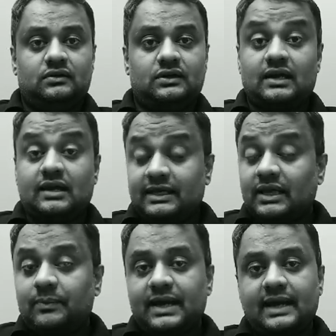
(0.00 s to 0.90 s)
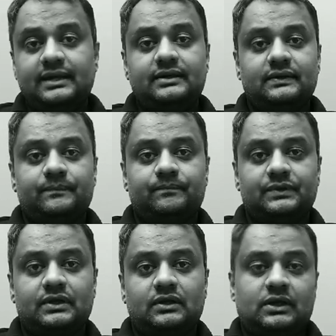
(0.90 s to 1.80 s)
lagging behind,
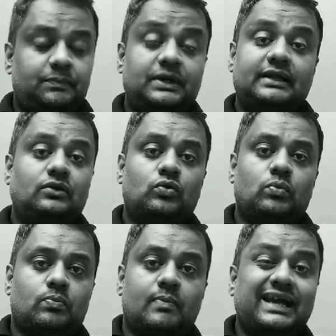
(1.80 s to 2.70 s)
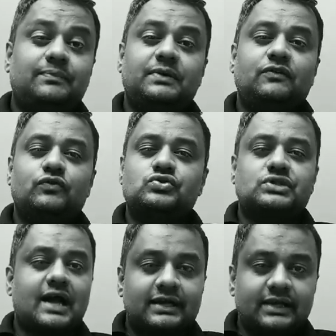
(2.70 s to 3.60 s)
let me tell you, might be if you
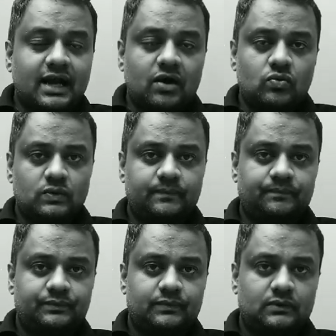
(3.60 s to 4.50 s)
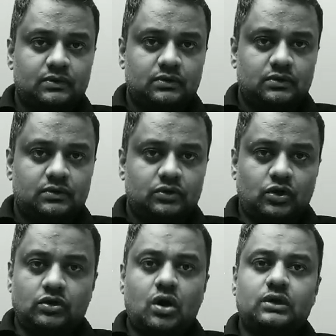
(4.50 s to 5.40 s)
start now, you
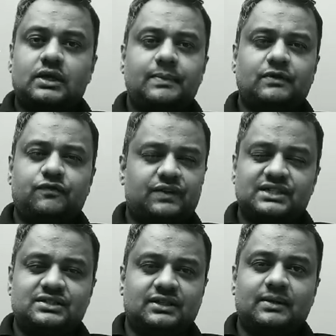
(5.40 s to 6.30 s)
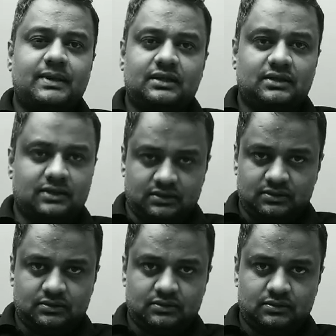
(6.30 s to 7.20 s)
are not coming first in the marathon,
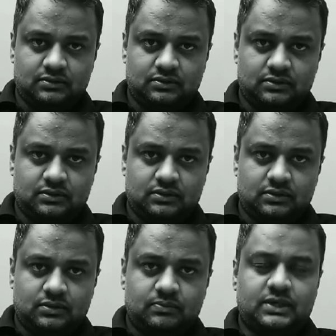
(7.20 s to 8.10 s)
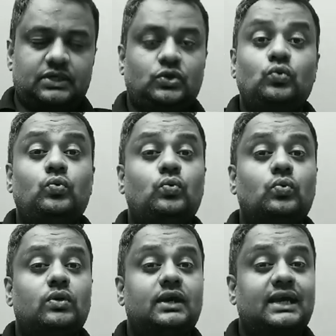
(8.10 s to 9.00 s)
but you
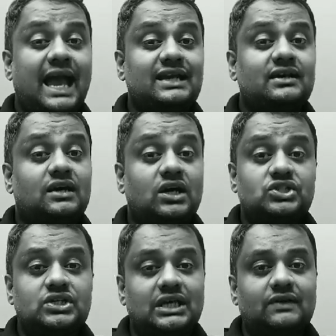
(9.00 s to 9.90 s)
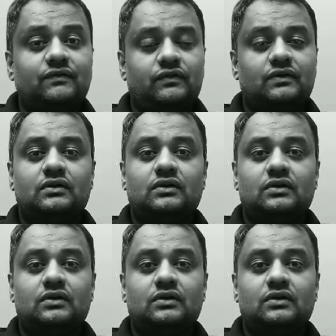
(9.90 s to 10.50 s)
can achieve